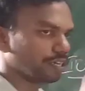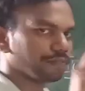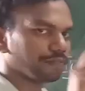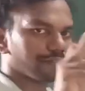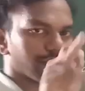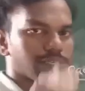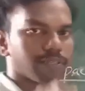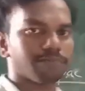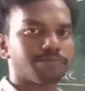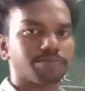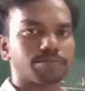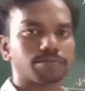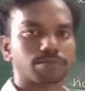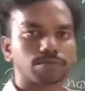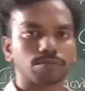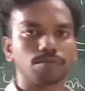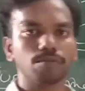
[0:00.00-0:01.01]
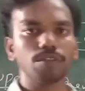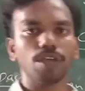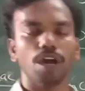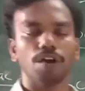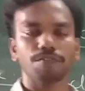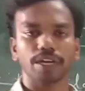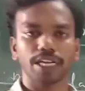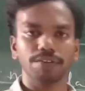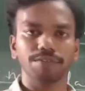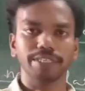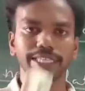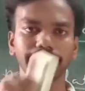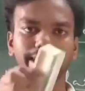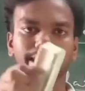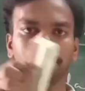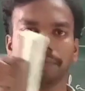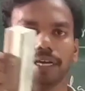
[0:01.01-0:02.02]
of after giving
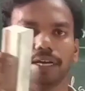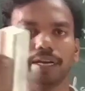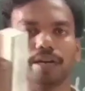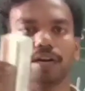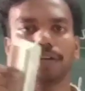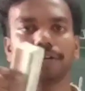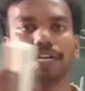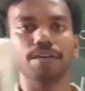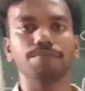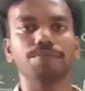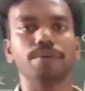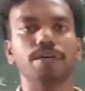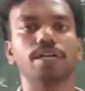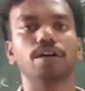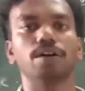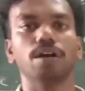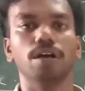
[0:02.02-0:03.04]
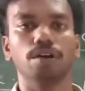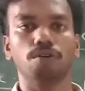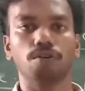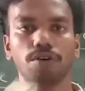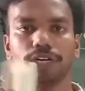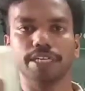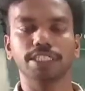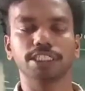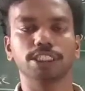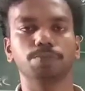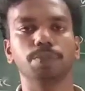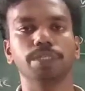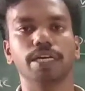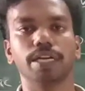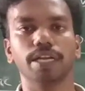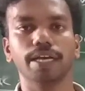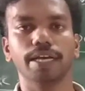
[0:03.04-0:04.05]
the name for a coordination
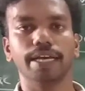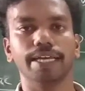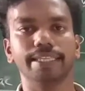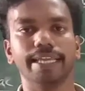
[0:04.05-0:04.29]
sphere, and